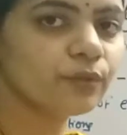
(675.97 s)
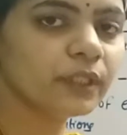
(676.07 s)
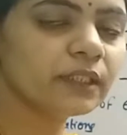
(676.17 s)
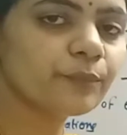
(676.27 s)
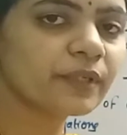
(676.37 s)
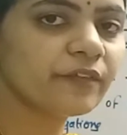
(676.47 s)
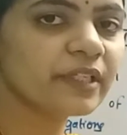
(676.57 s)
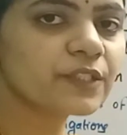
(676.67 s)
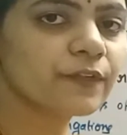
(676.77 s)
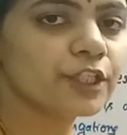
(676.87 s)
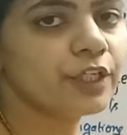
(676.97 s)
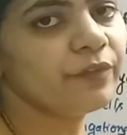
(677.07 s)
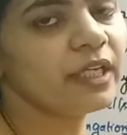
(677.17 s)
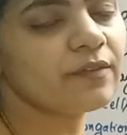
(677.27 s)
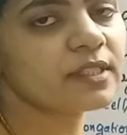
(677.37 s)
So in the previous video
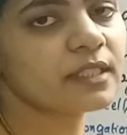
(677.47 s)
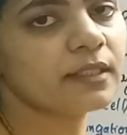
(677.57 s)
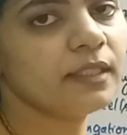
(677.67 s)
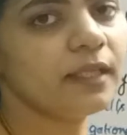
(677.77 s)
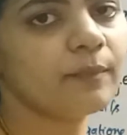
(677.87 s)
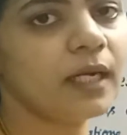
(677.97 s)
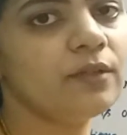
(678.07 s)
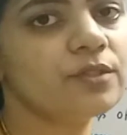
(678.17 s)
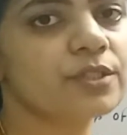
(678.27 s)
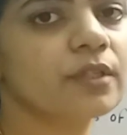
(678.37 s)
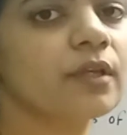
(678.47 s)
we have studied about